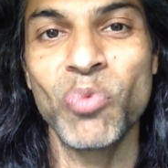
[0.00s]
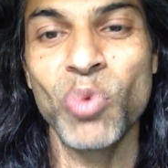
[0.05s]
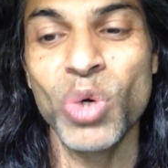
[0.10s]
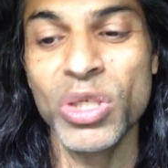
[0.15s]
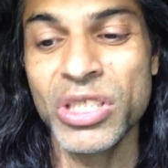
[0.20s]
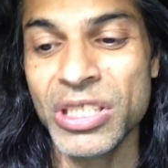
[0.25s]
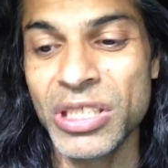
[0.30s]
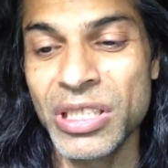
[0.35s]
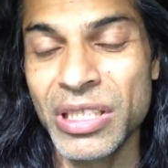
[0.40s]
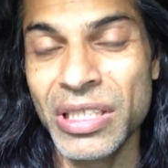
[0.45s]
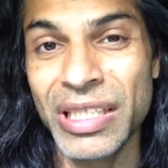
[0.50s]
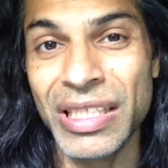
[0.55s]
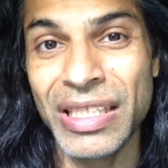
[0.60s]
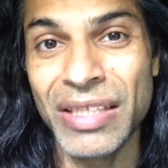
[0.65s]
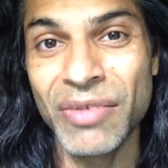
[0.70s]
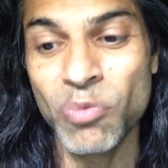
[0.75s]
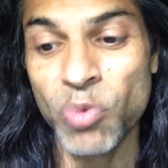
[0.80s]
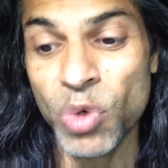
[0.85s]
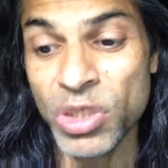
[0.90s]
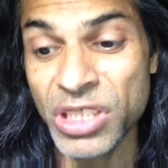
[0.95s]
What's
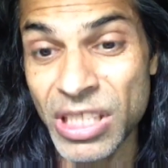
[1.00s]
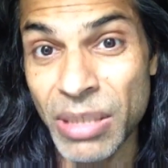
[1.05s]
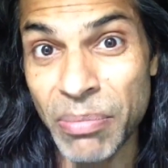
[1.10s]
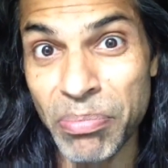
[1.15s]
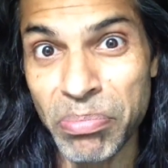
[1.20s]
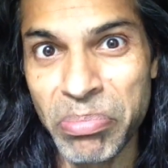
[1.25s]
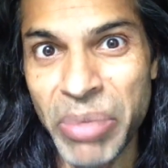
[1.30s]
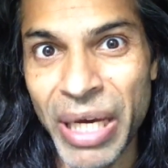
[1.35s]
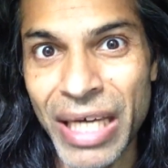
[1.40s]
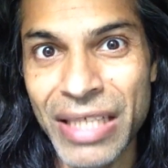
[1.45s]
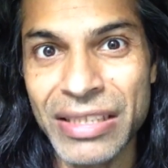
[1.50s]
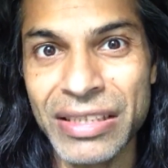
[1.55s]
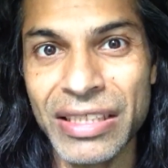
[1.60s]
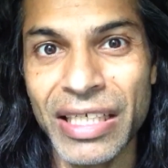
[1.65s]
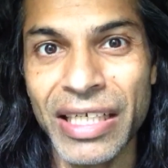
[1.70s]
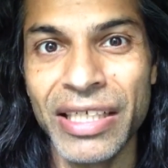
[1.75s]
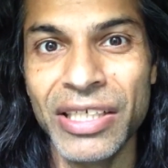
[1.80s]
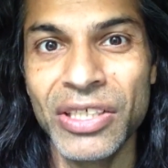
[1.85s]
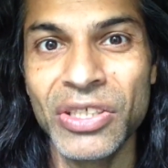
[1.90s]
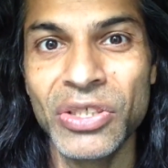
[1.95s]
what's the best
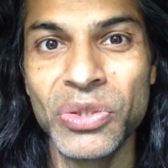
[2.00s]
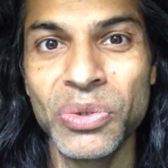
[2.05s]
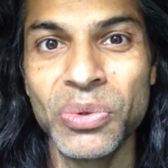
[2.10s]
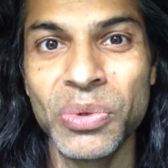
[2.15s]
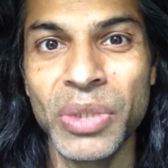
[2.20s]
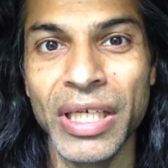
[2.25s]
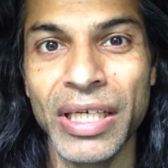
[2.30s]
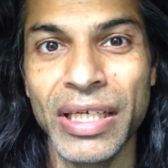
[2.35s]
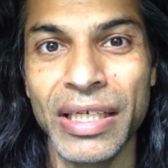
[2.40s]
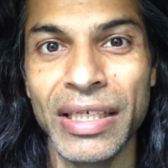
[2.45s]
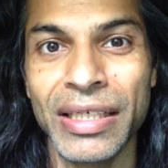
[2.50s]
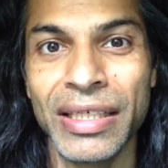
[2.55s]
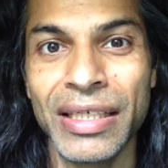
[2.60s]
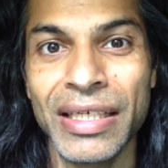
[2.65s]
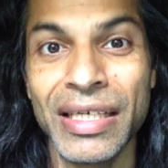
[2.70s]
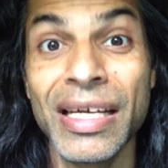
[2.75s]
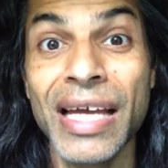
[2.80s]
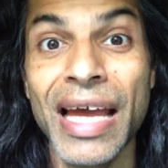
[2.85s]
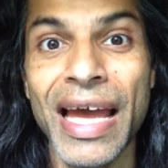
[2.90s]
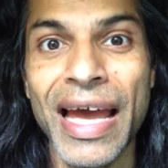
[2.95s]
I can do here
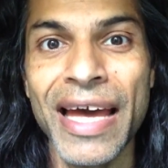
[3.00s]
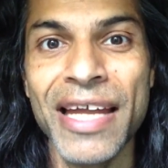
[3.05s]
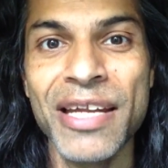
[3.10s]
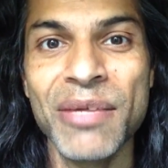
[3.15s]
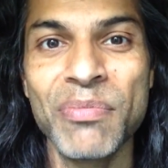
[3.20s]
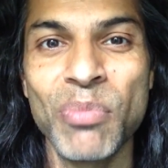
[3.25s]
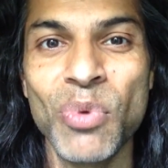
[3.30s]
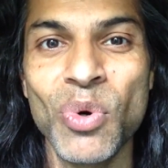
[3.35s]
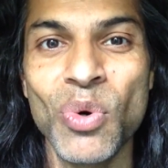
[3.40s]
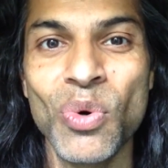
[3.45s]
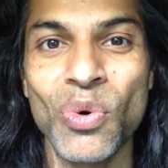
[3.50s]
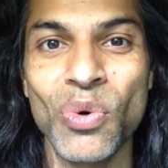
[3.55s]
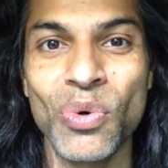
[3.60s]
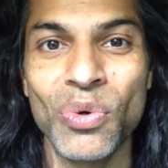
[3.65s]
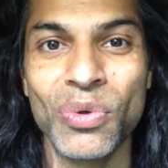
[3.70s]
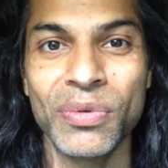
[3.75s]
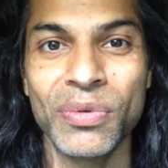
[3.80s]
and more.